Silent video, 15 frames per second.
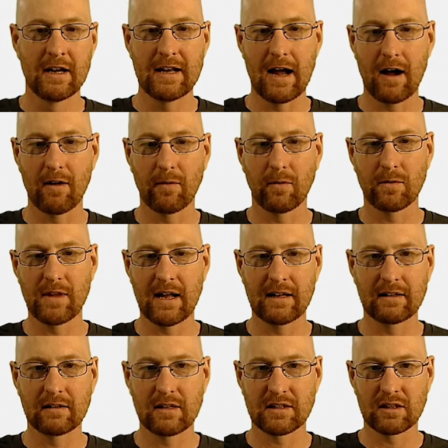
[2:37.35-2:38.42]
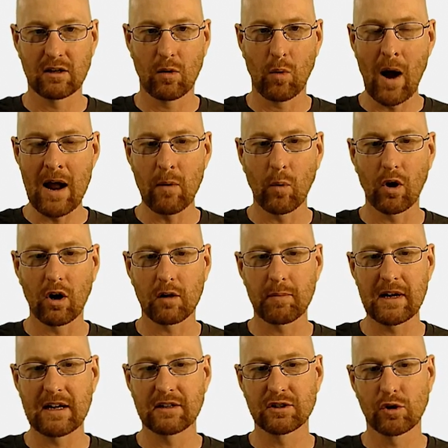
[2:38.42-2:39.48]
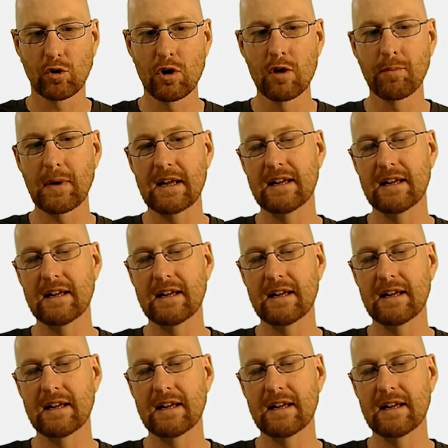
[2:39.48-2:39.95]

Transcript: Now, that doesn't quite work because group